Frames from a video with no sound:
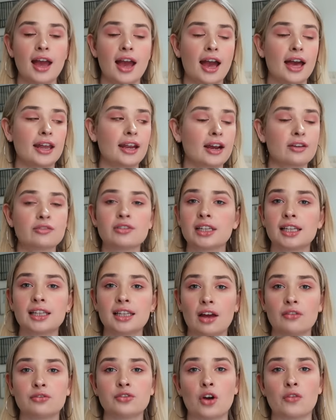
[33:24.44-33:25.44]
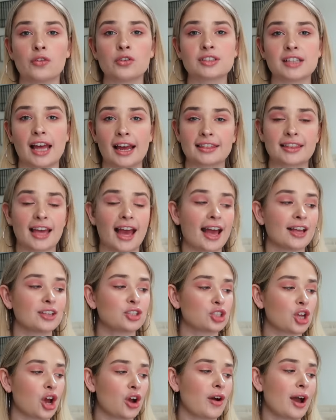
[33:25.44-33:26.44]
And I really love novels like that.
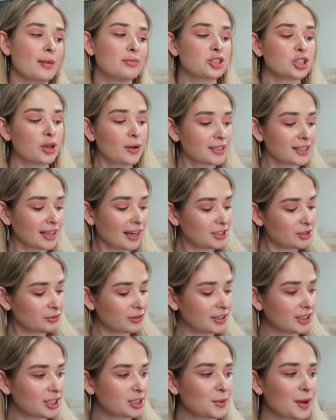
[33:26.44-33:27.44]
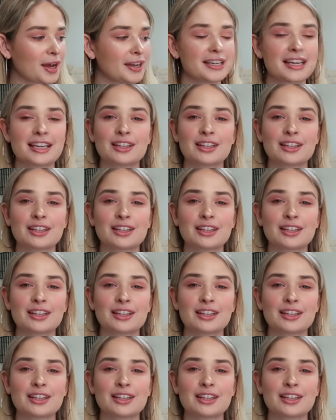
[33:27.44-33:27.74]
So I'm so excited to read this one.